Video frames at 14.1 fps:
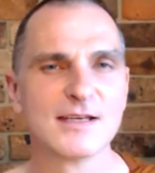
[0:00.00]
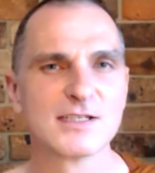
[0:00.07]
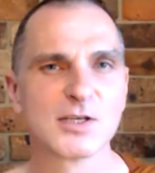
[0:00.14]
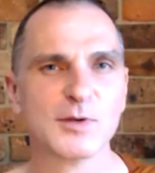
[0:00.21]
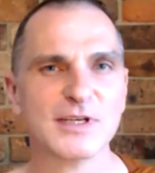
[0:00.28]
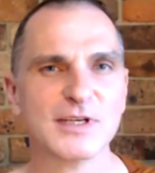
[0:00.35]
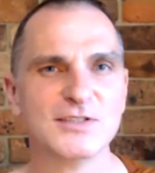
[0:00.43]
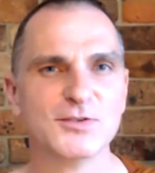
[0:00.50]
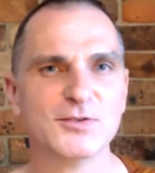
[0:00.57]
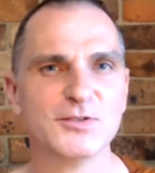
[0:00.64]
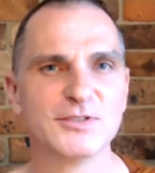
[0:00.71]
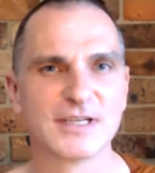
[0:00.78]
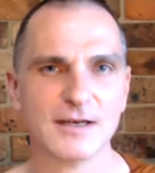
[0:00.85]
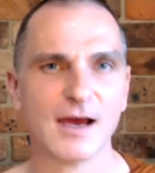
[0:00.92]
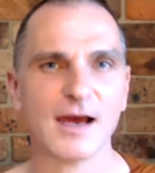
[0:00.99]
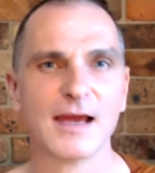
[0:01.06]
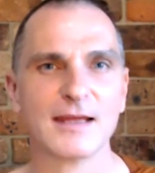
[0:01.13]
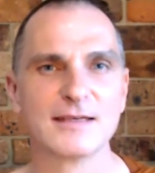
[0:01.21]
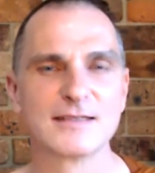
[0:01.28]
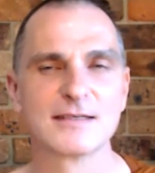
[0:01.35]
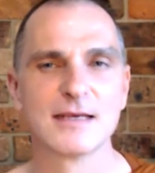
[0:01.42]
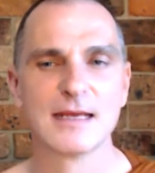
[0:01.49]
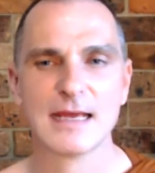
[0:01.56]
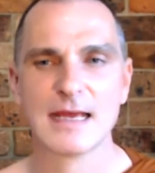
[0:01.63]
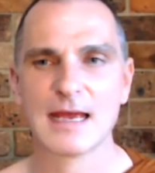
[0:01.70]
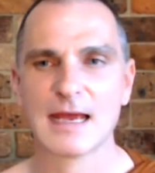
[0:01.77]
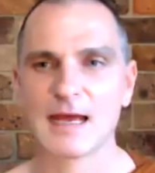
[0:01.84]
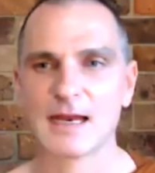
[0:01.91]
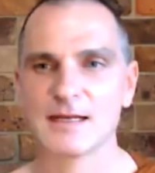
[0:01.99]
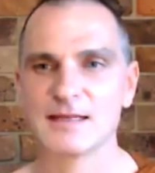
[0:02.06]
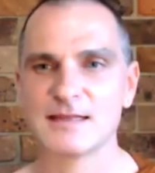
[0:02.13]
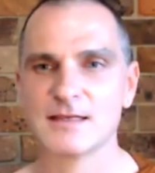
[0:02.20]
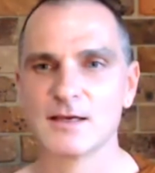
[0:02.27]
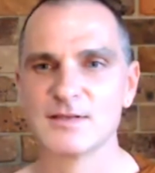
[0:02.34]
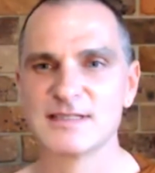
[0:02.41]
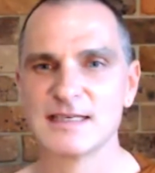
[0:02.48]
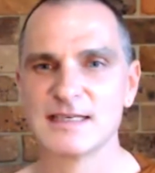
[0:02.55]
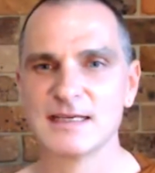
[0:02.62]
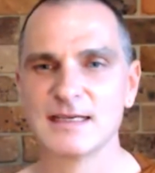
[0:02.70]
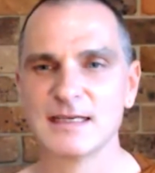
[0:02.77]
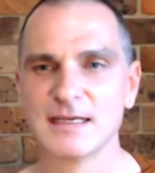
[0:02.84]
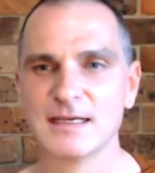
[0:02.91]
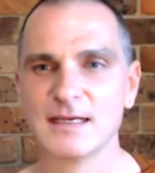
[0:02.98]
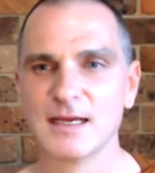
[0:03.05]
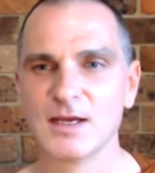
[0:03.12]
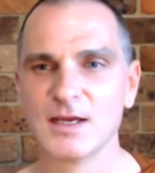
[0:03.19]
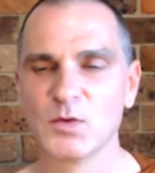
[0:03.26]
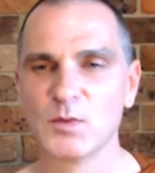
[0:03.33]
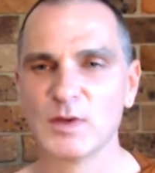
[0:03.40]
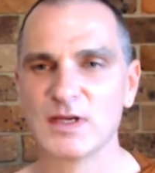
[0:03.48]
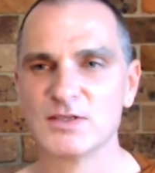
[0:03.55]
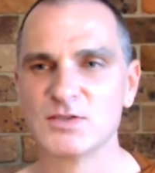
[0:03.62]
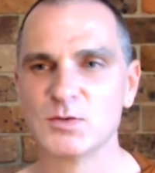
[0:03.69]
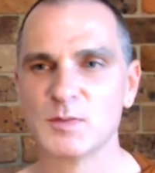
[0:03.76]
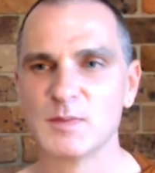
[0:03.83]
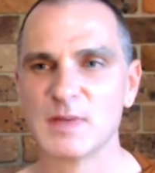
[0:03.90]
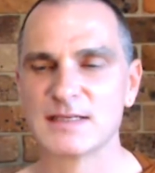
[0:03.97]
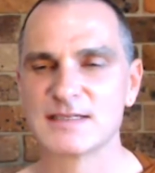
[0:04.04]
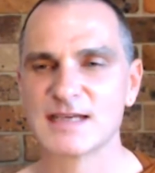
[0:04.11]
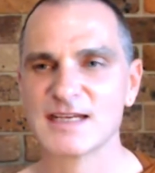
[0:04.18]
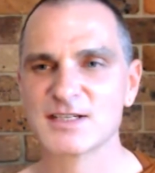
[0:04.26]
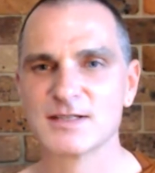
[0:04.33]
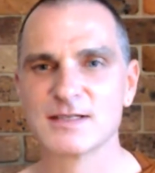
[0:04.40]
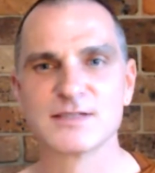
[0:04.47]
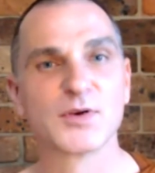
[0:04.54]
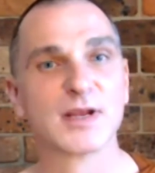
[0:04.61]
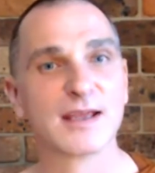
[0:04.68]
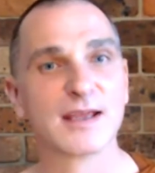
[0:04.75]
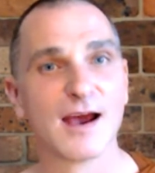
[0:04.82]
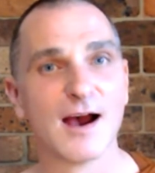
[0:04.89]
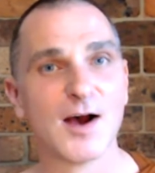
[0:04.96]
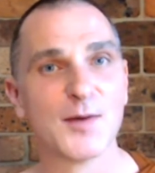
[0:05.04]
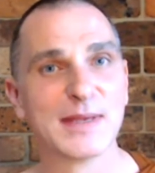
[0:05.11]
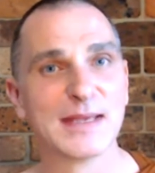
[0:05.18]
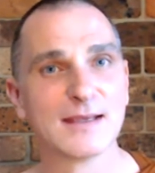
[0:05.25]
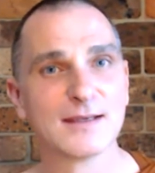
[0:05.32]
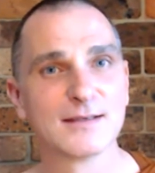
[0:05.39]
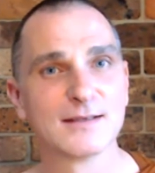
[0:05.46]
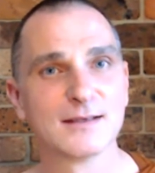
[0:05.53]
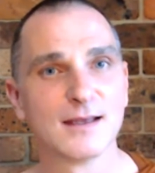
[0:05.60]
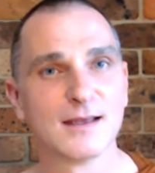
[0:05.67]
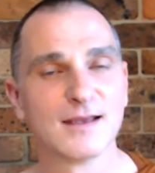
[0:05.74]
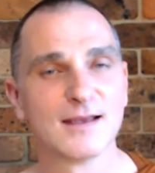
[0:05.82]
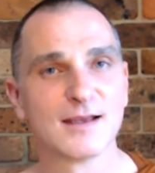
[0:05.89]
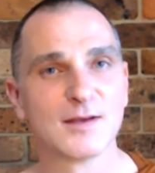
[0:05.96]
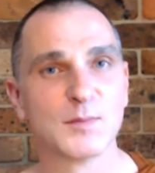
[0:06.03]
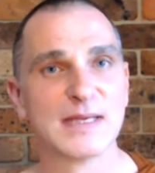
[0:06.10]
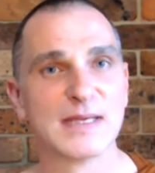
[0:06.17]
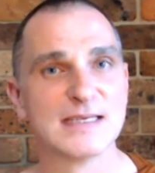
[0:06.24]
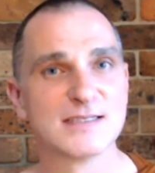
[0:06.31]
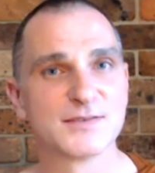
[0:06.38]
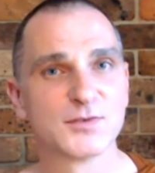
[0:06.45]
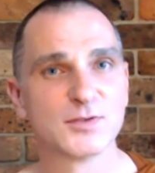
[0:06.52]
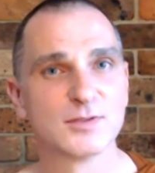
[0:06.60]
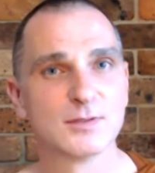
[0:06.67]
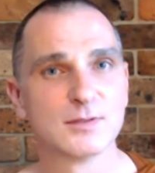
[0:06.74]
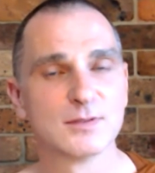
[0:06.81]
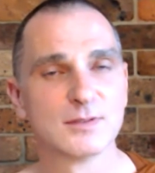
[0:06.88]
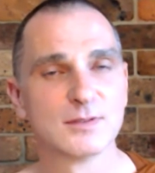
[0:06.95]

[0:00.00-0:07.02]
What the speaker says: shall we do tonight? And I was thinking we can do a meditation that's very calming and peaceful,